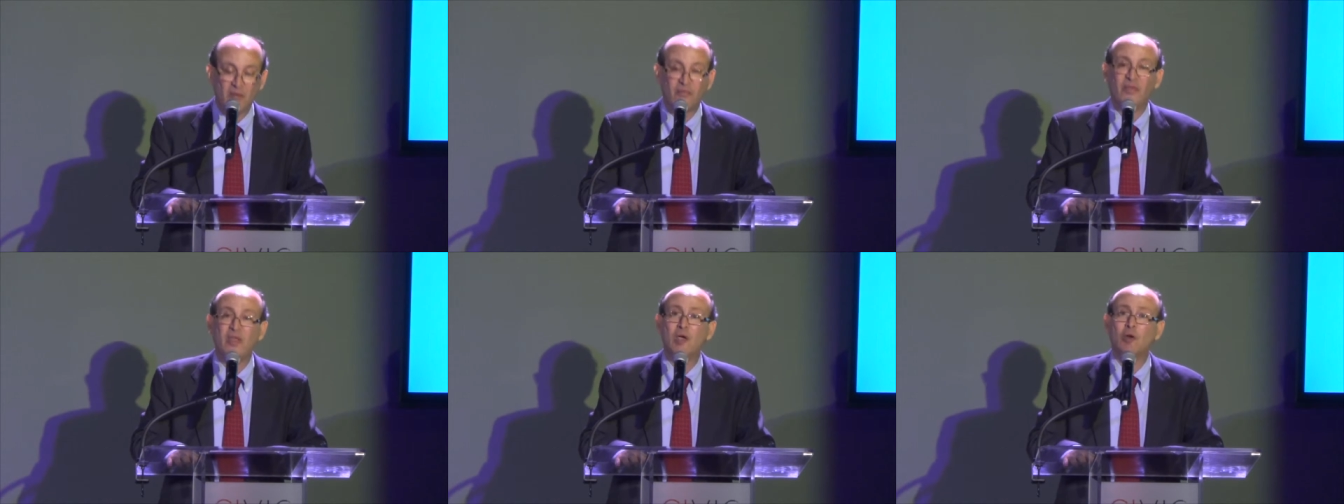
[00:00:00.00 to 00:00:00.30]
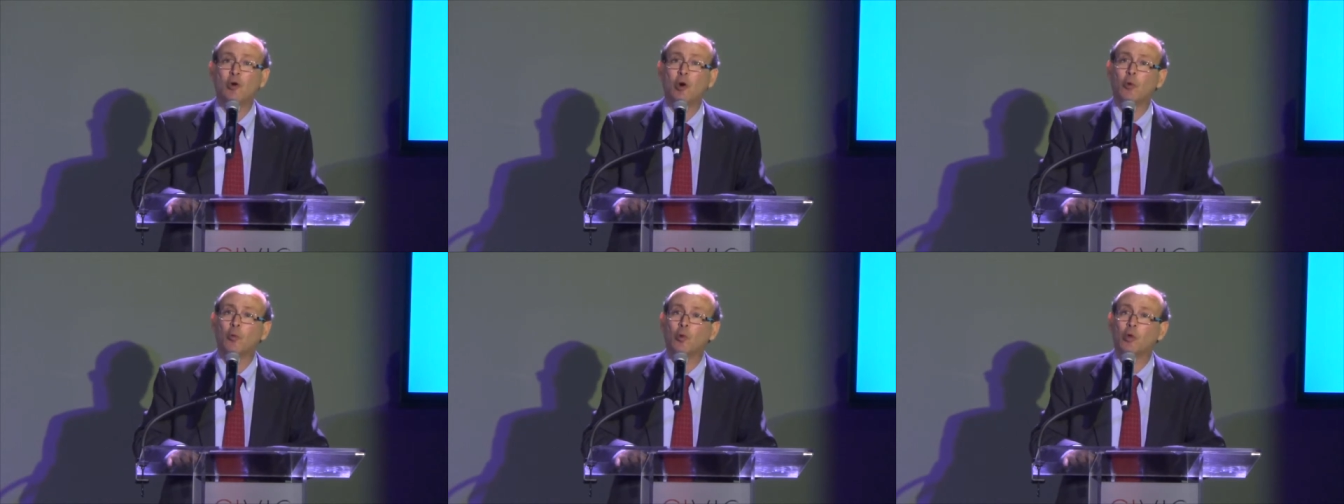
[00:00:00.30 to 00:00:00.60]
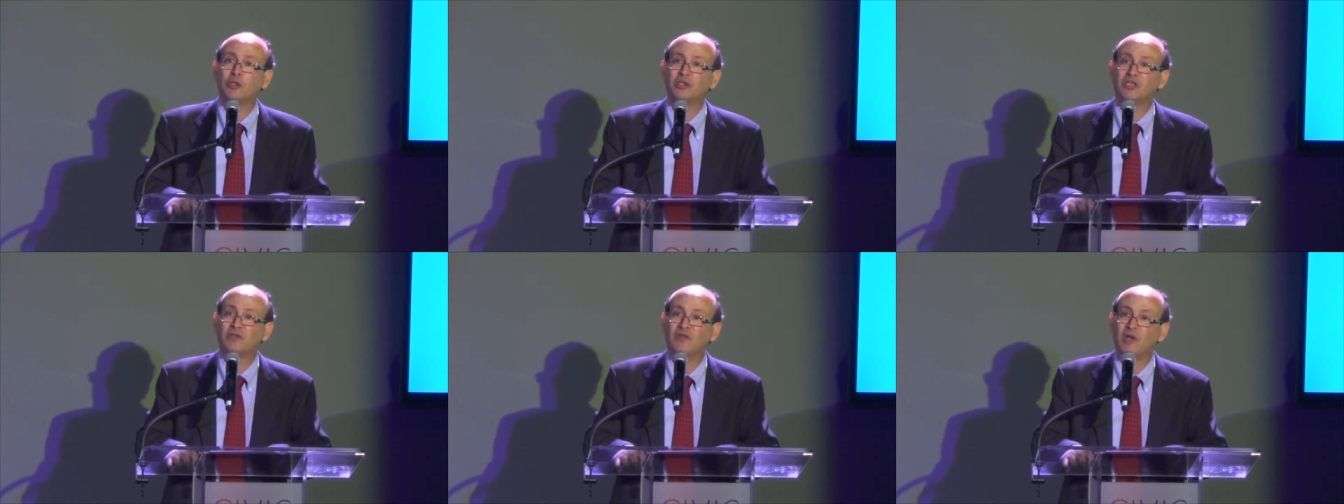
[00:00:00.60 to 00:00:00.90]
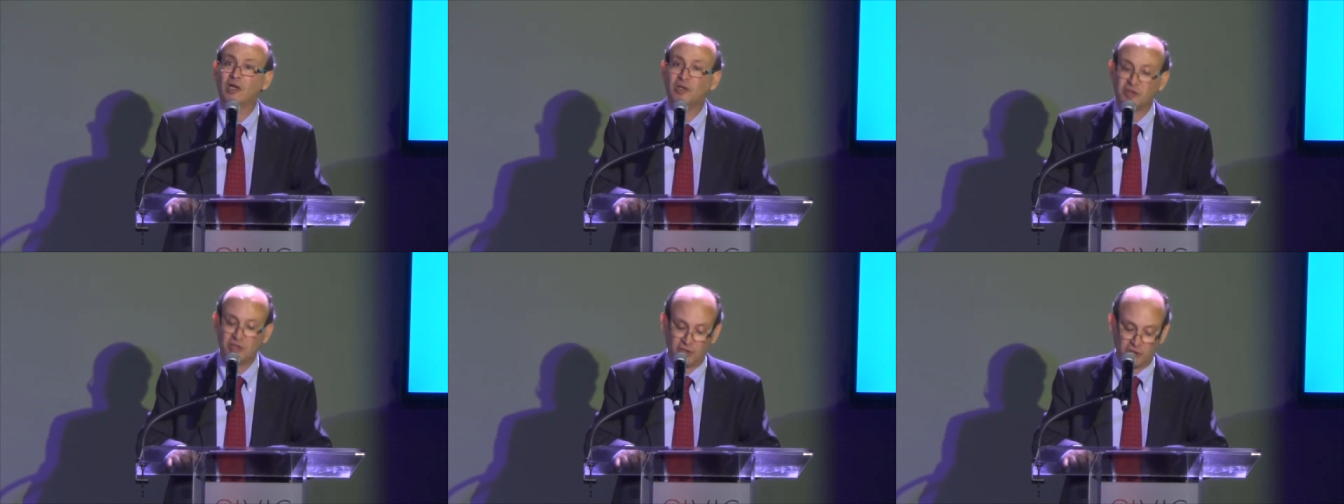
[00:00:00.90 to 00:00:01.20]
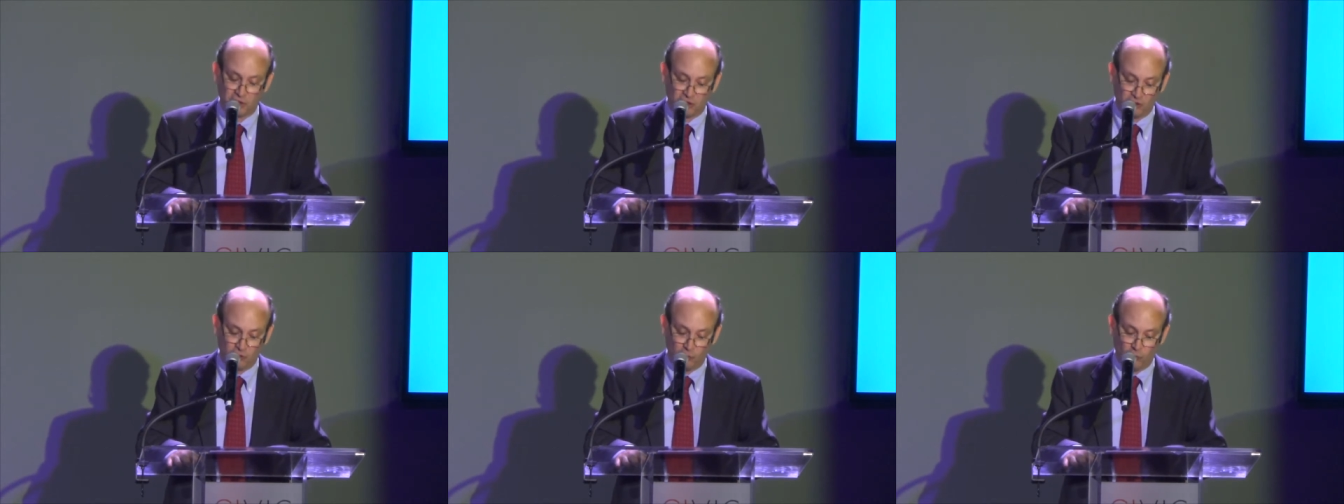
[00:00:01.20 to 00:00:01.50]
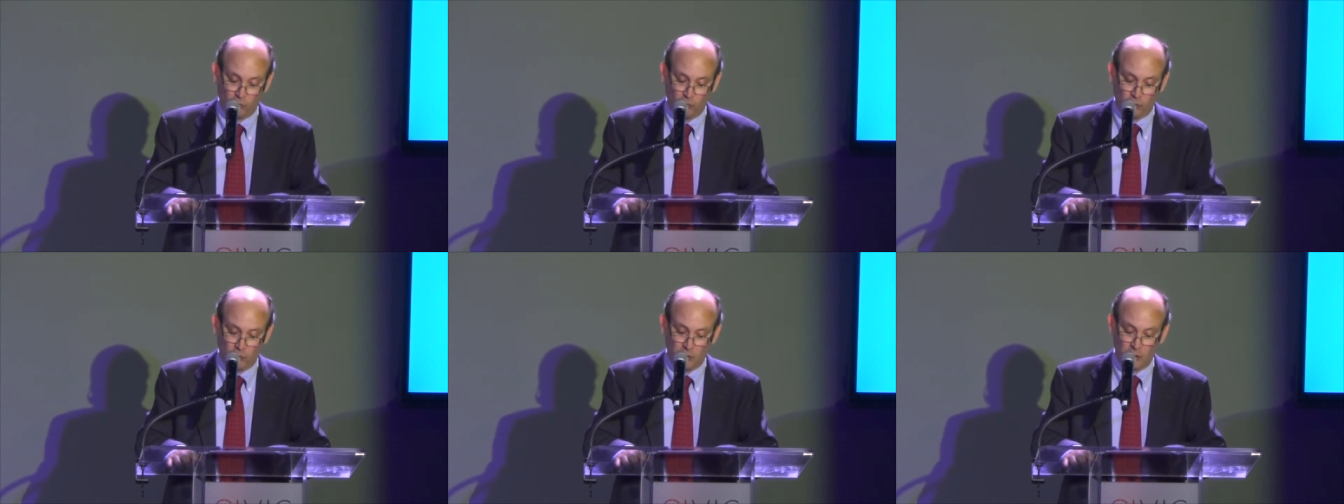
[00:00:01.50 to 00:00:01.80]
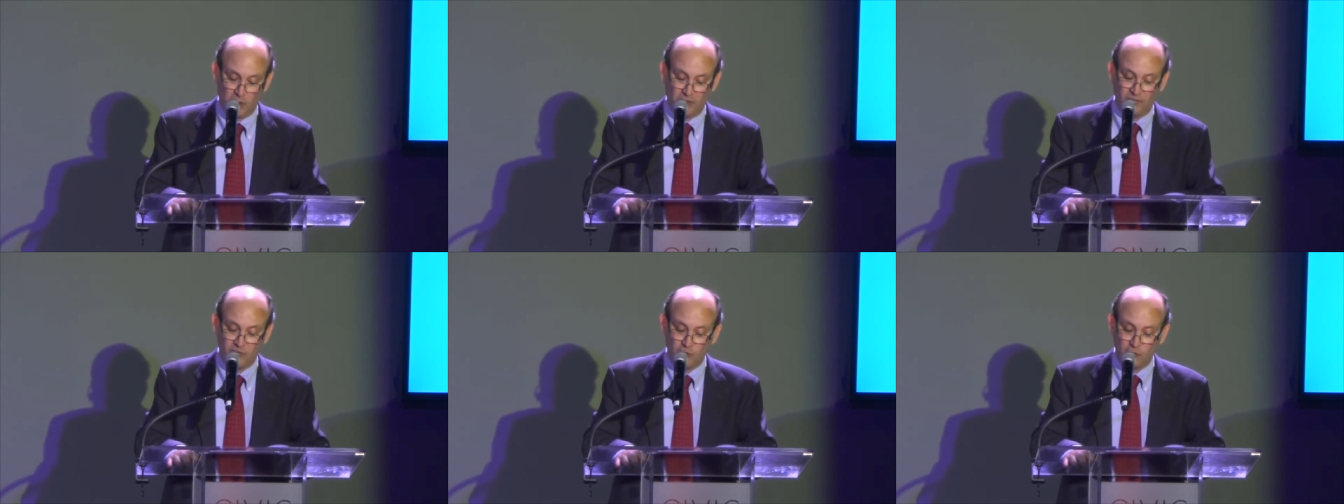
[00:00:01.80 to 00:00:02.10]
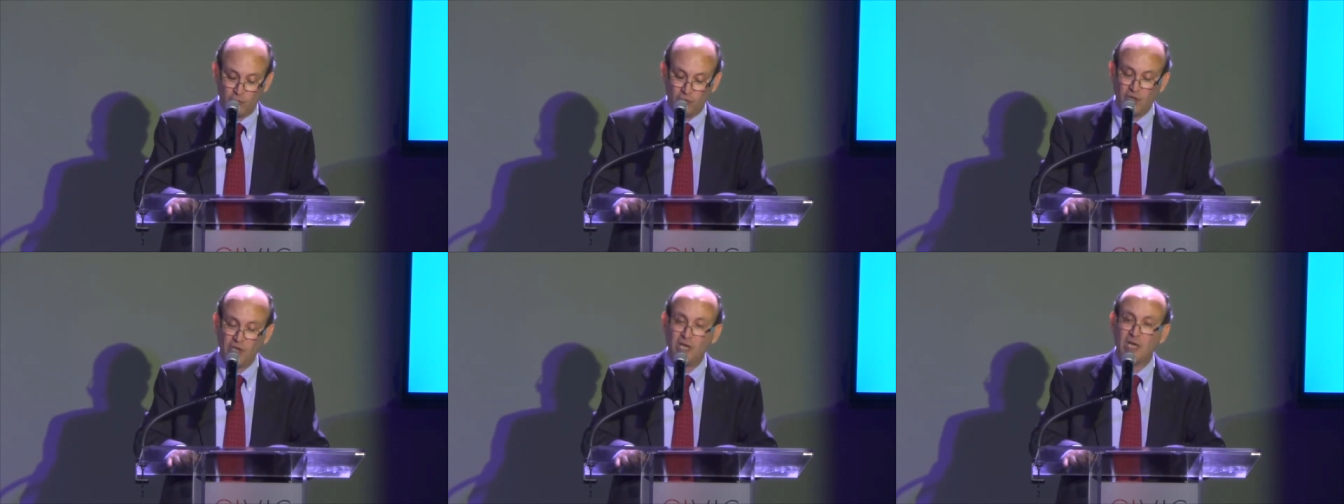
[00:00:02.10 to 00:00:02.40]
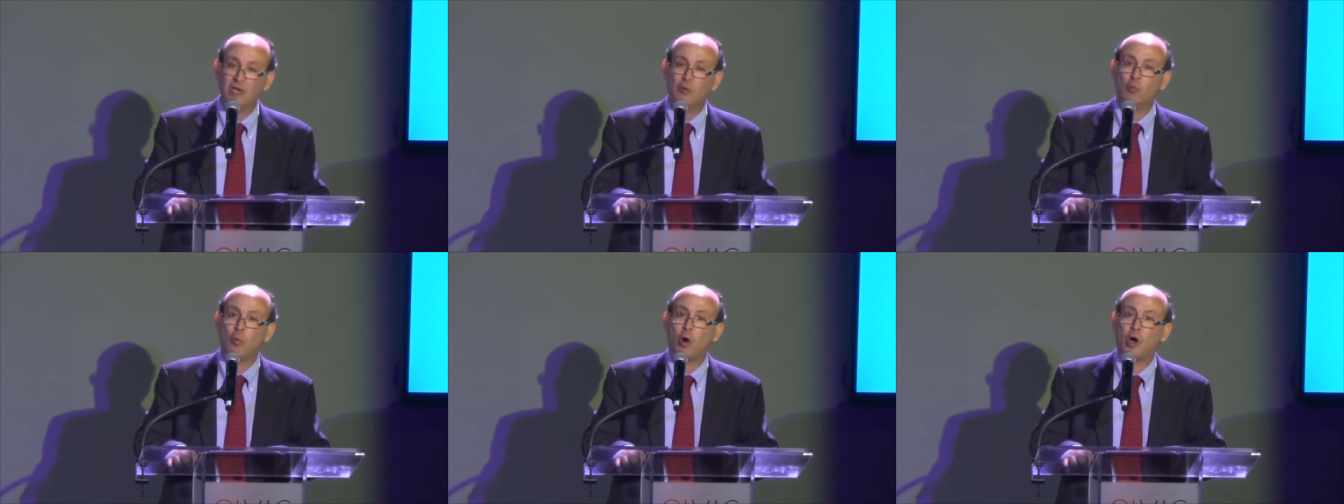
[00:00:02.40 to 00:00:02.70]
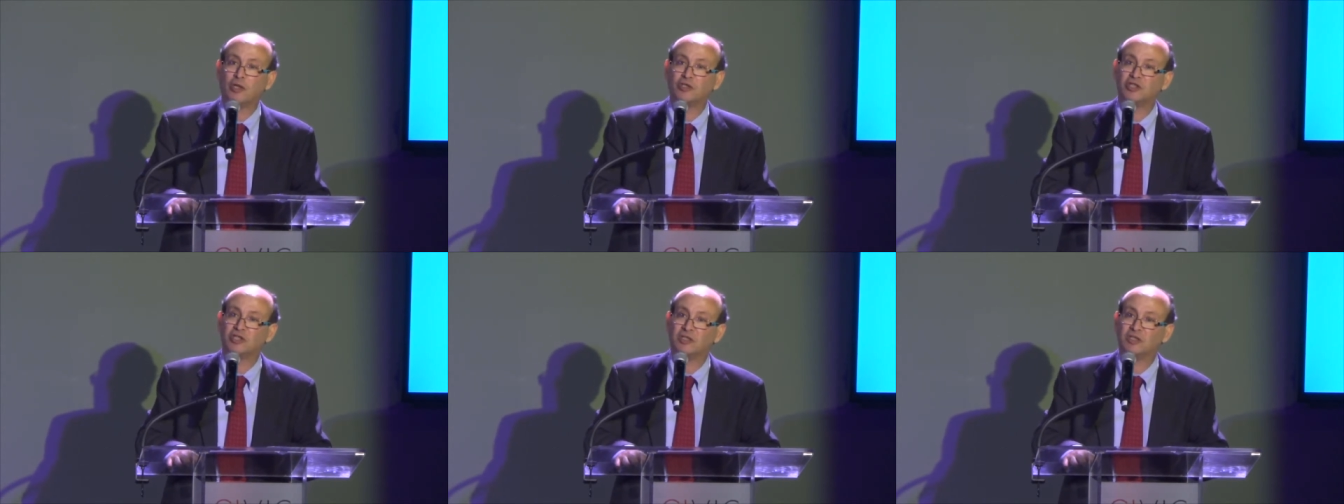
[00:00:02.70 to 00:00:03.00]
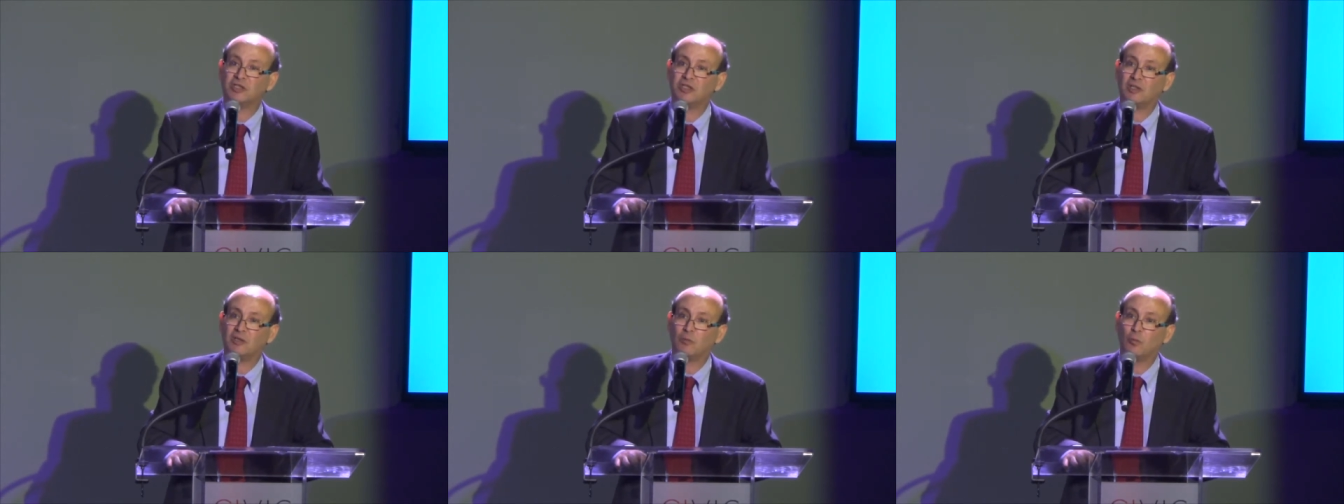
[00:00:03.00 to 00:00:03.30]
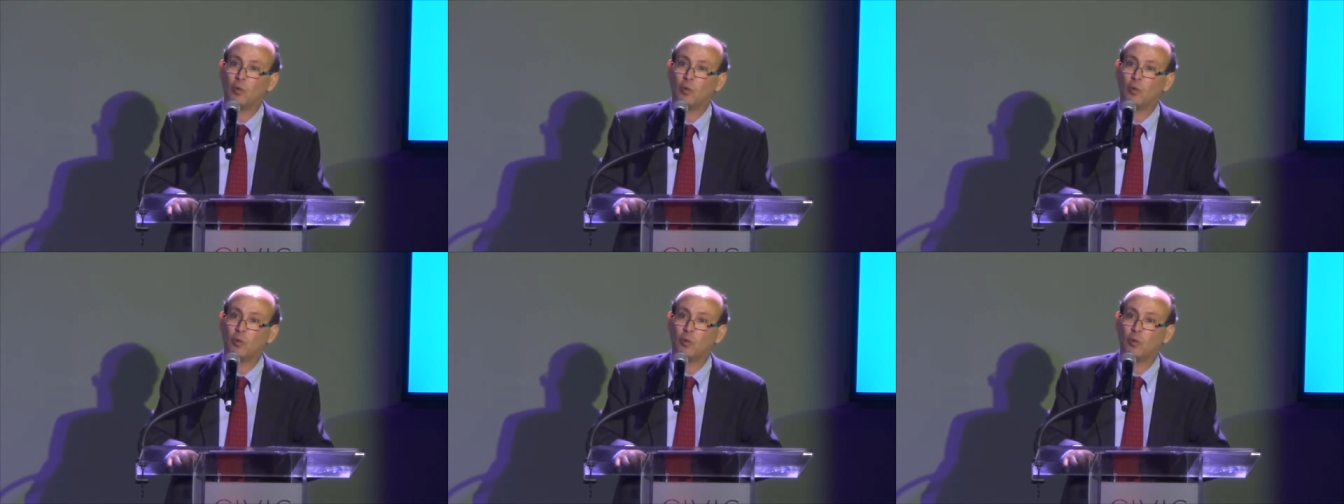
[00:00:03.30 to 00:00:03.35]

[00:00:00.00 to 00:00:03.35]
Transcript: Theodore Roosevelt did a tour of duty in Washington,